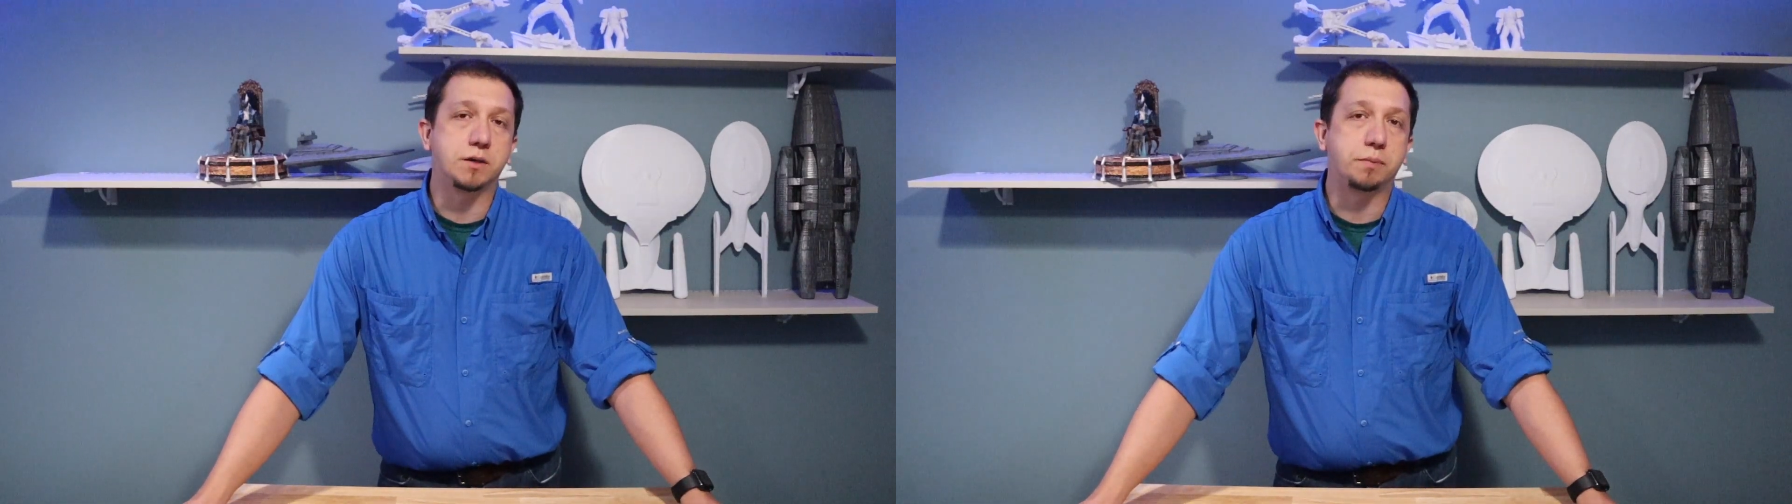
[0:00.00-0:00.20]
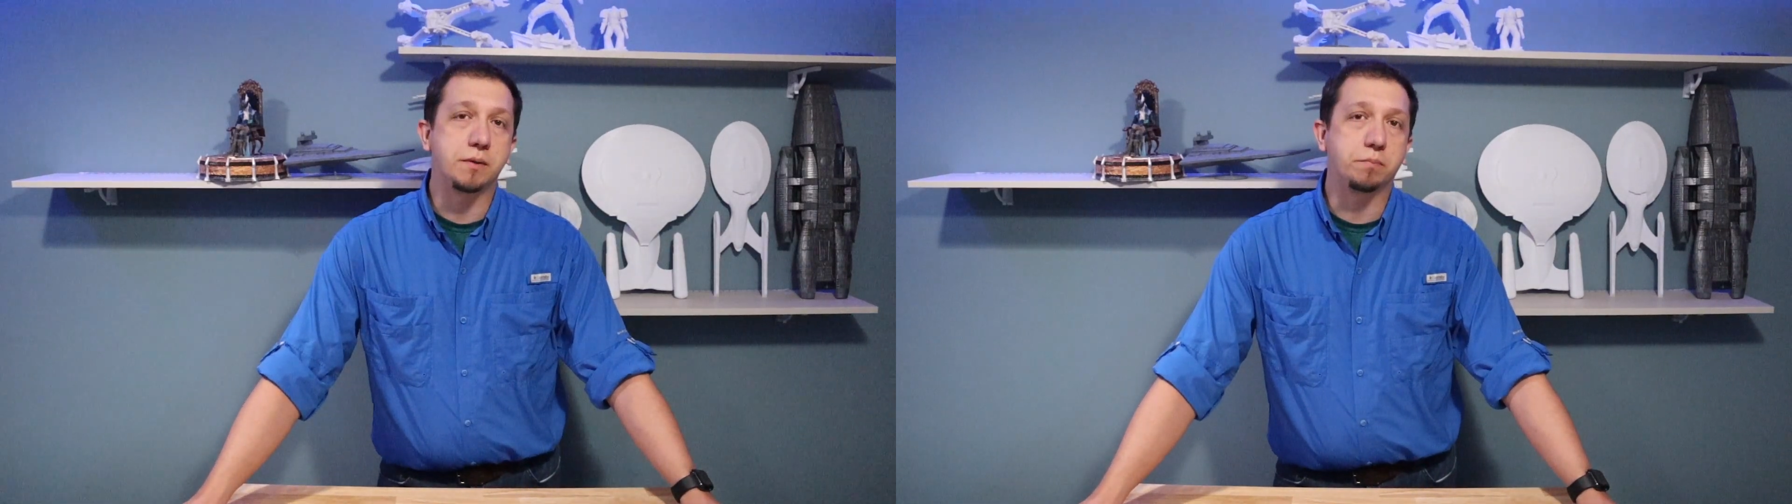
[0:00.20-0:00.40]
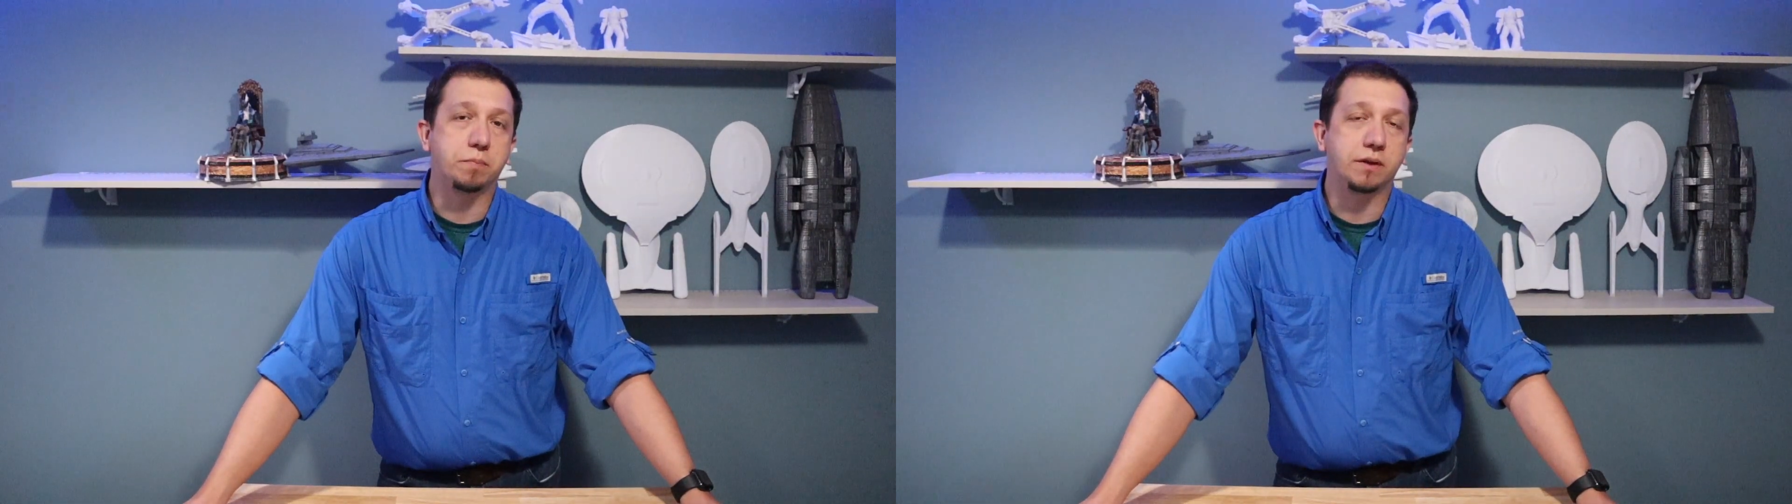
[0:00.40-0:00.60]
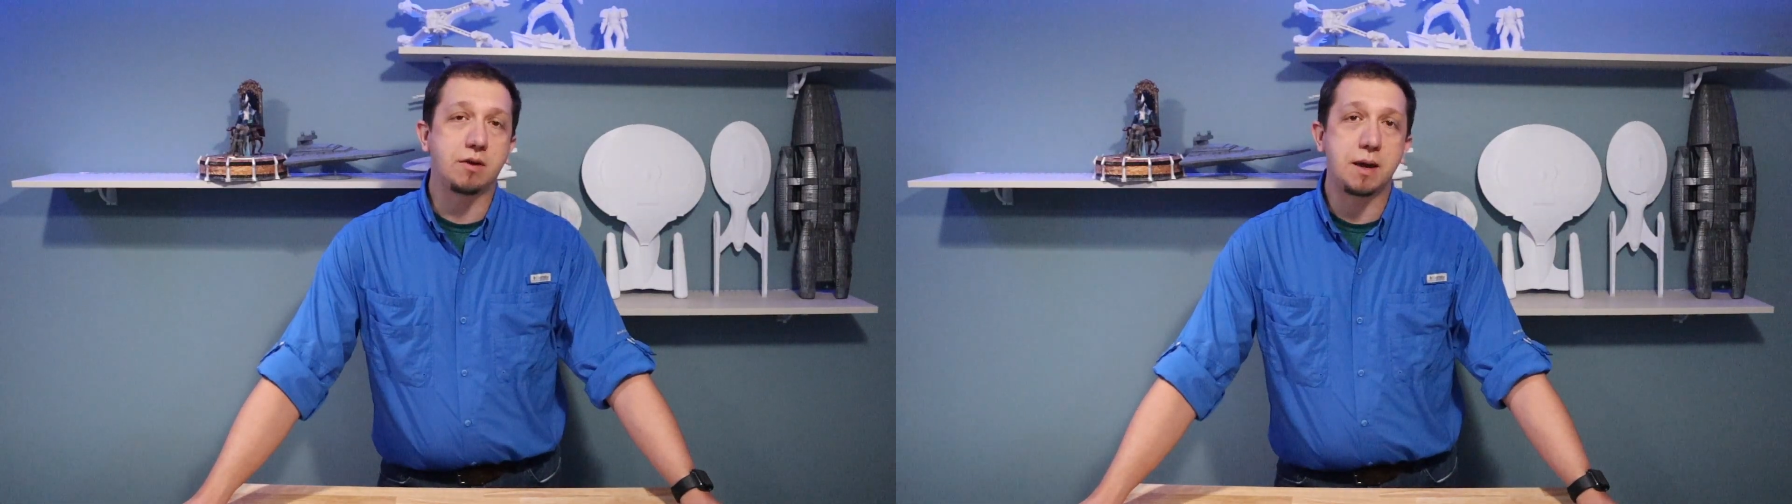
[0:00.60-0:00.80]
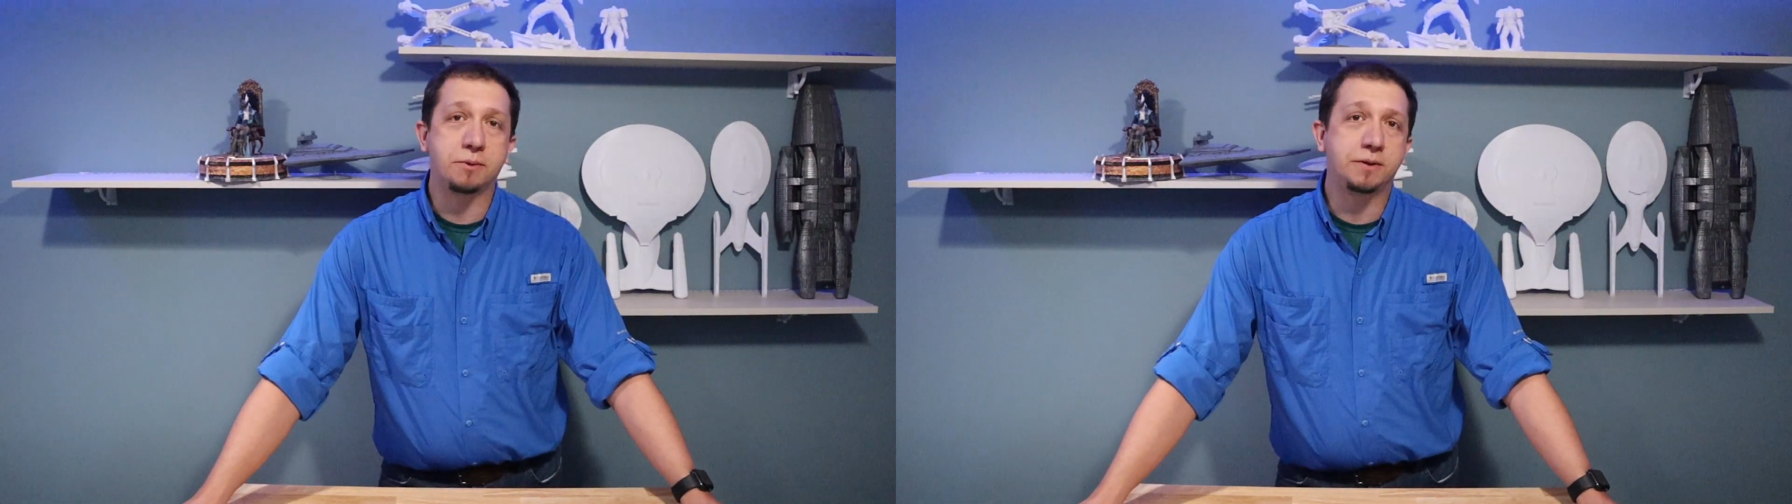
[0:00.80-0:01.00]
your print
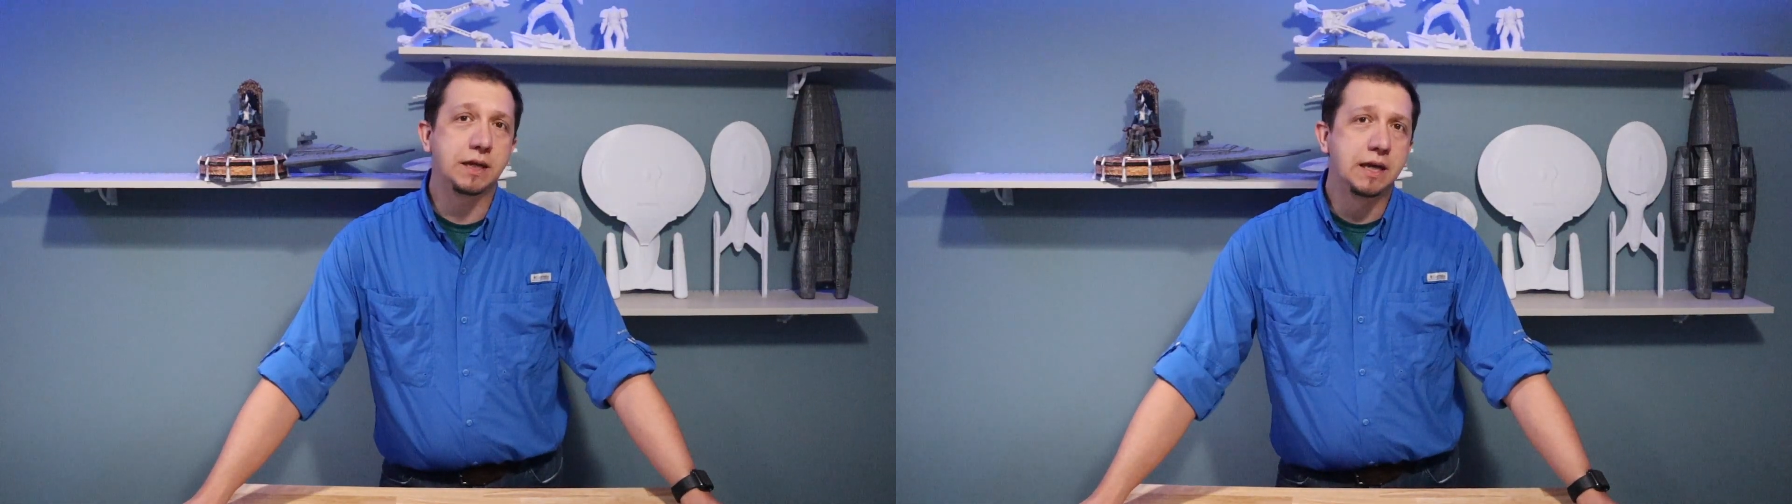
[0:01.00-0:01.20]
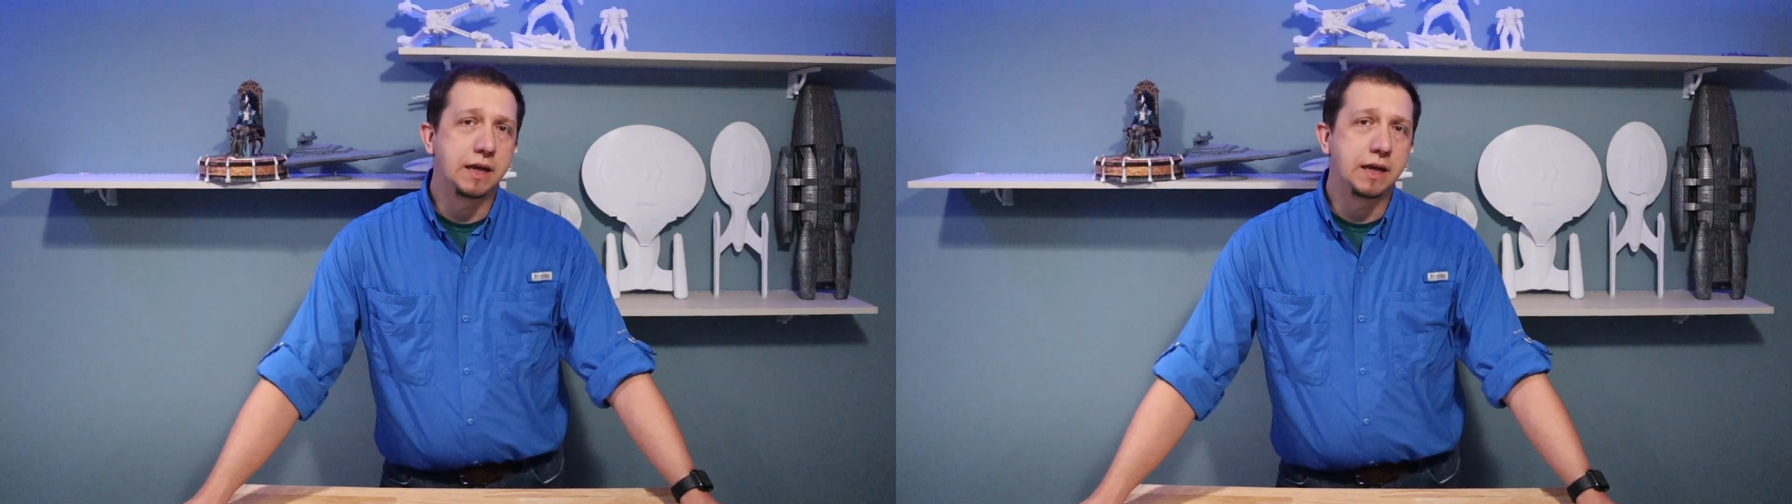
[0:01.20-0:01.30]
table